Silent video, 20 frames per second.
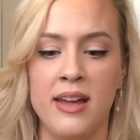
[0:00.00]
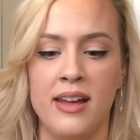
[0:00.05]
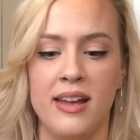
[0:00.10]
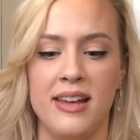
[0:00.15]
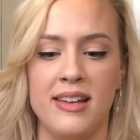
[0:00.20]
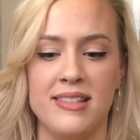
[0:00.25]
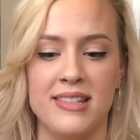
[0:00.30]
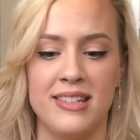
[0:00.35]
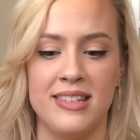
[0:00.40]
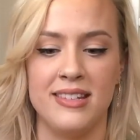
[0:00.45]

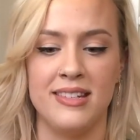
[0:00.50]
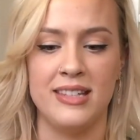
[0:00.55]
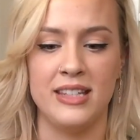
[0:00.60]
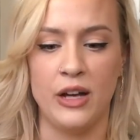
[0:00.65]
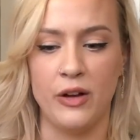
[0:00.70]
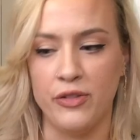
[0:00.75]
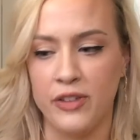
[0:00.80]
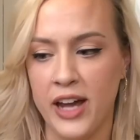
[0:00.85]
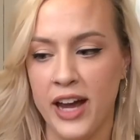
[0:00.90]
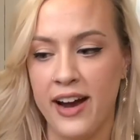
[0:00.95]
It's
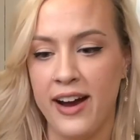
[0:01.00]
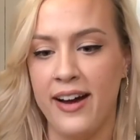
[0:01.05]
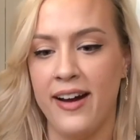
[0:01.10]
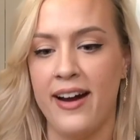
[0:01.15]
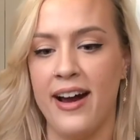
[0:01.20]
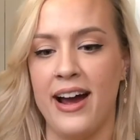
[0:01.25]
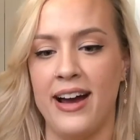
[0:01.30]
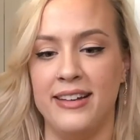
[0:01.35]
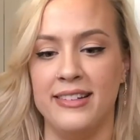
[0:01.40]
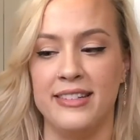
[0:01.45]

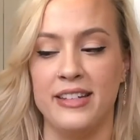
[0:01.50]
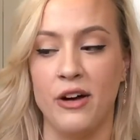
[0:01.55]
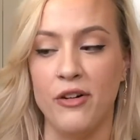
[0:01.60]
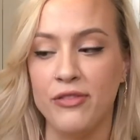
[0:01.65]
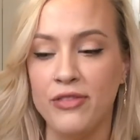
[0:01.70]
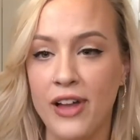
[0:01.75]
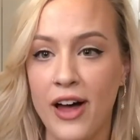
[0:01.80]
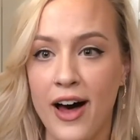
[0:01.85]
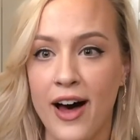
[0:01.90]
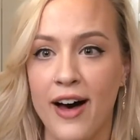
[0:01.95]
self-care and
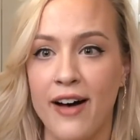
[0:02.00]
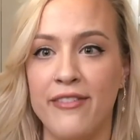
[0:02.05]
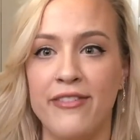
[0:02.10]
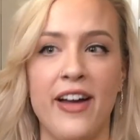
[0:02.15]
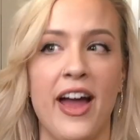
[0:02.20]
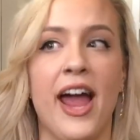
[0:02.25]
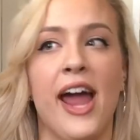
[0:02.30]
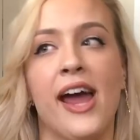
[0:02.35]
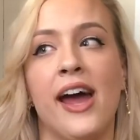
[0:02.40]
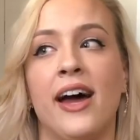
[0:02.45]
self-love,
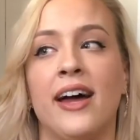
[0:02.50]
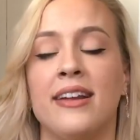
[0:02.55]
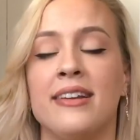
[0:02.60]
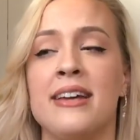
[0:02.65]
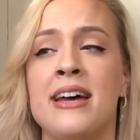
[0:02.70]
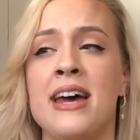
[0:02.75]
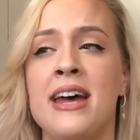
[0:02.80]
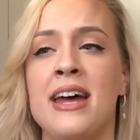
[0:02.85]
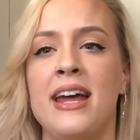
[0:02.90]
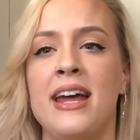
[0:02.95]
and
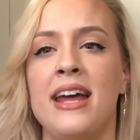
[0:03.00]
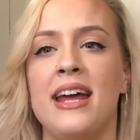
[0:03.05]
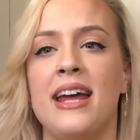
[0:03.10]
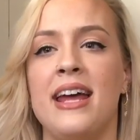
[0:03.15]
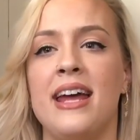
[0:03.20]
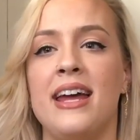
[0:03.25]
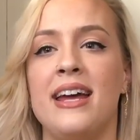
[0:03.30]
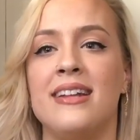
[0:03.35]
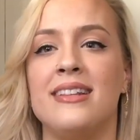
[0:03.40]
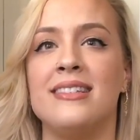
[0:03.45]

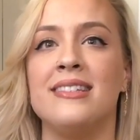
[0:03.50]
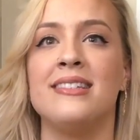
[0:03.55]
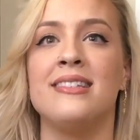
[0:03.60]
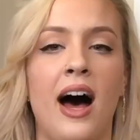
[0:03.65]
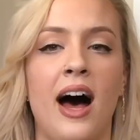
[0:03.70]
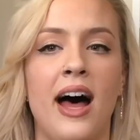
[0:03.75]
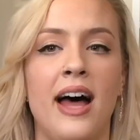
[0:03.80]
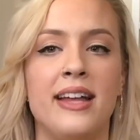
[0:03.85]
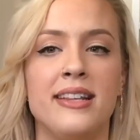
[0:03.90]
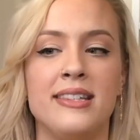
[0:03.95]
it's
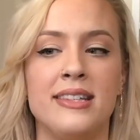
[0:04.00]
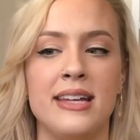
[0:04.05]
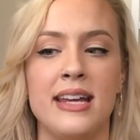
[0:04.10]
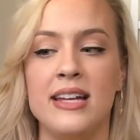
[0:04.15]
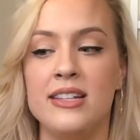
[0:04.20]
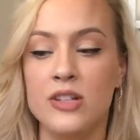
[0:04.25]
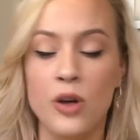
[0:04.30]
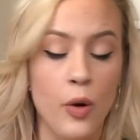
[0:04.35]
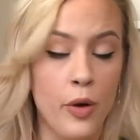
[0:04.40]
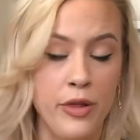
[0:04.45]

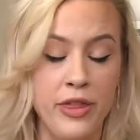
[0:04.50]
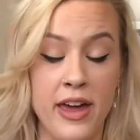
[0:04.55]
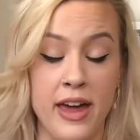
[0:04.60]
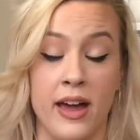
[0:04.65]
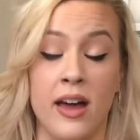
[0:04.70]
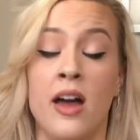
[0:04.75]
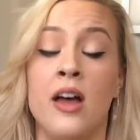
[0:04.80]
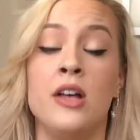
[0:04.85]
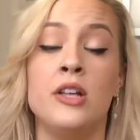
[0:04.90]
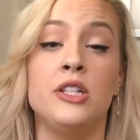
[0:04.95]
a whole
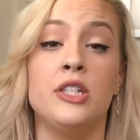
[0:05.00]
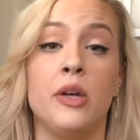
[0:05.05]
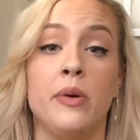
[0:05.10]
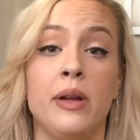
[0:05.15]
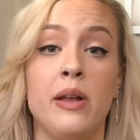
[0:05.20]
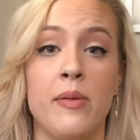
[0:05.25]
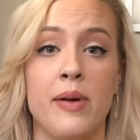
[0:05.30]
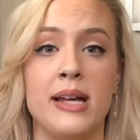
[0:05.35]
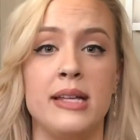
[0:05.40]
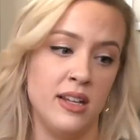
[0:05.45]
thing. So
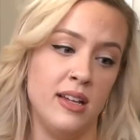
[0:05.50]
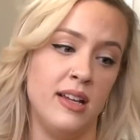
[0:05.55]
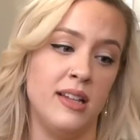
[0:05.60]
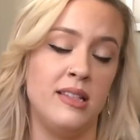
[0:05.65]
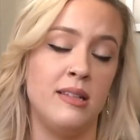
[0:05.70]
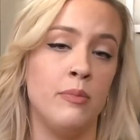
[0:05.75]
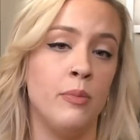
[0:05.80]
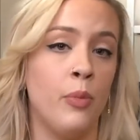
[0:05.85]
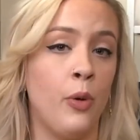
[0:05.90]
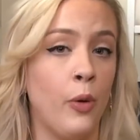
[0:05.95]
anyways,
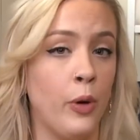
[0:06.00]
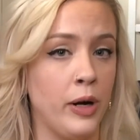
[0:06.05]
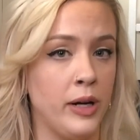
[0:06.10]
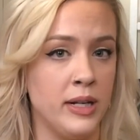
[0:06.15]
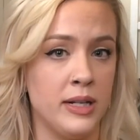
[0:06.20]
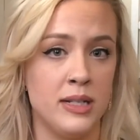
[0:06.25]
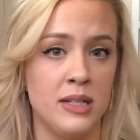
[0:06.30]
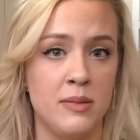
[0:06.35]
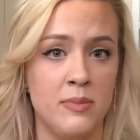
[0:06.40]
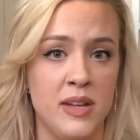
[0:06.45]
it's
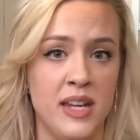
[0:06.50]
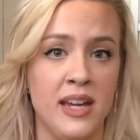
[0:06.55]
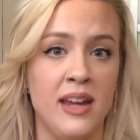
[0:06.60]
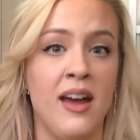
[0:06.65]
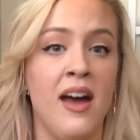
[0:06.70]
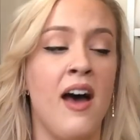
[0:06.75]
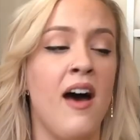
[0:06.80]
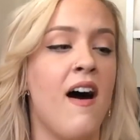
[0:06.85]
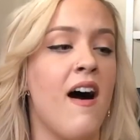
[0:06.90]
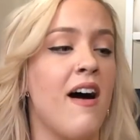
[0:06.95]
important to me.
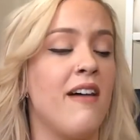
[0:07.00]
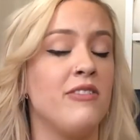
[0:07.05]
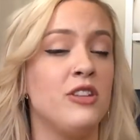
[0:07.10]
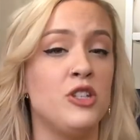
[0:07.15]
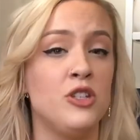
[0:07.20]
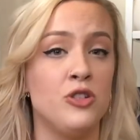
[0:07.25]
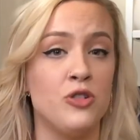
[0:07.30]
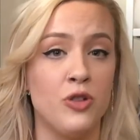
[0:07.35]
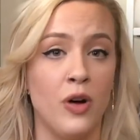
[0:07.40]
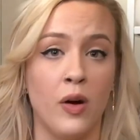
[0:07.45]
I've
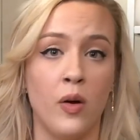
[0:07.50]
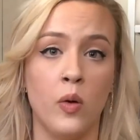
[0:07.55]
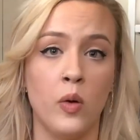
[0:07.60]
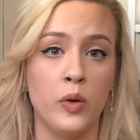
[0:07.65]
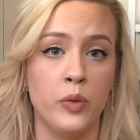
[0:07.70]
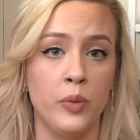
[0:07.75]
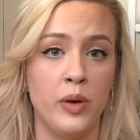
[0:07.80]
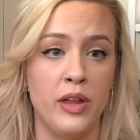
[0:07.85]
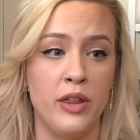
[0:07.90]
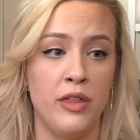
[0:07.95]

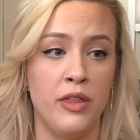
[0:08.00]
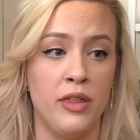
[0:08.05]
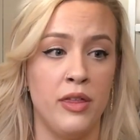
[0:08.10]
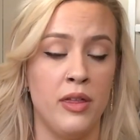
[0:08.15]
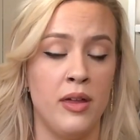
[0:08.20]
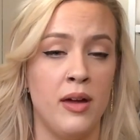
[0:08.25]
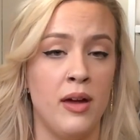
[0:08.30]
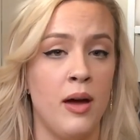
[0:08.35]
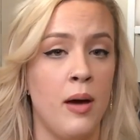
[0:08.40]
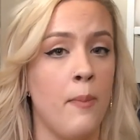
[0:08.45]
struggled with
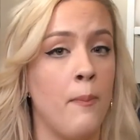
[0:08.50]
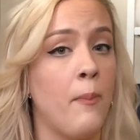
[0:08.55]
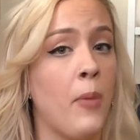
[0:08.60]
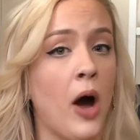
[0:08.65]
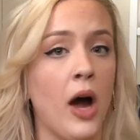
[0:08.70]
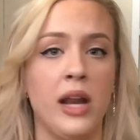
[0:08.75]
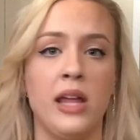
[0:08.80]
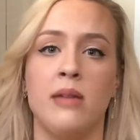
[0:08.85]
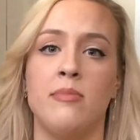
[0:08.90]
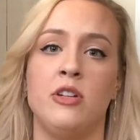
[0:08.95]

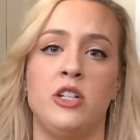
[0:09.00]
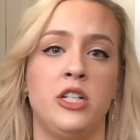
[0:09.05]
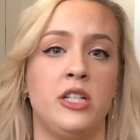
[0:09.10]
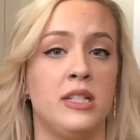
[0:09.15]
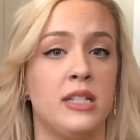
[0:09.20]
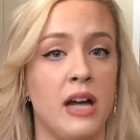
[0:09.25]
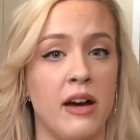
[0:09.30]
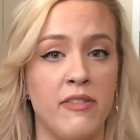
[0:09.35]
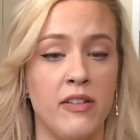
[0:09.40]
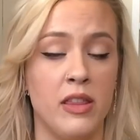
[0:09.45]
body image
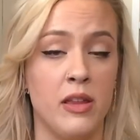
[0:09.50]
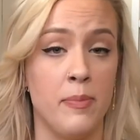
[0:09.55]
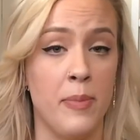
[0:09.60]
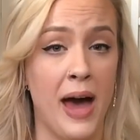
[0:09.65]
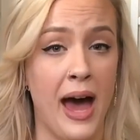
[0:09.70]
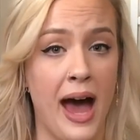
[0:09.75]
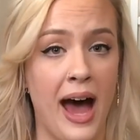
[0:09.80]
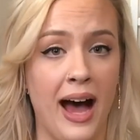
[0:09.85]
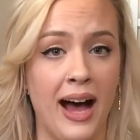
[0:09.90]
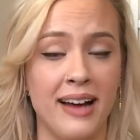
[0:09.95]
stuff in the
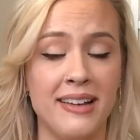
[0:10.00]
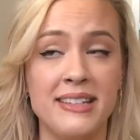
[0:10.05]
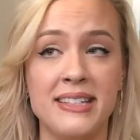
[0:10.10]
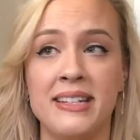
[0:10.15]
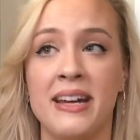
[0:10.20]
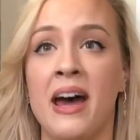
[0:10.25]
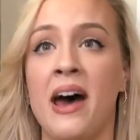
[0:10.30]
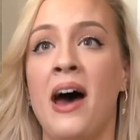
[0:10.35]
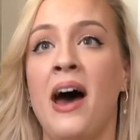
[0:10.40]
past.